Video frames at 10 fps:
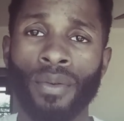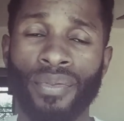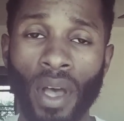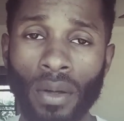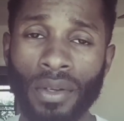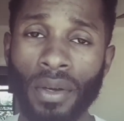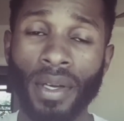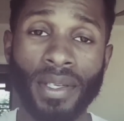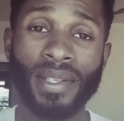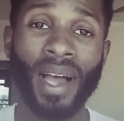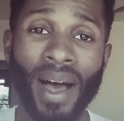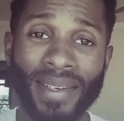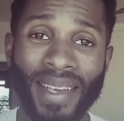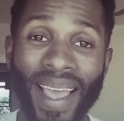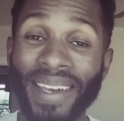failure is
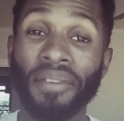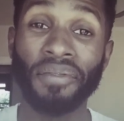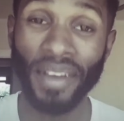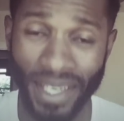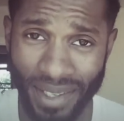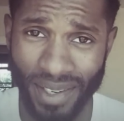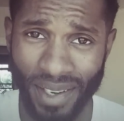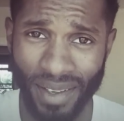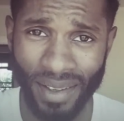not an event.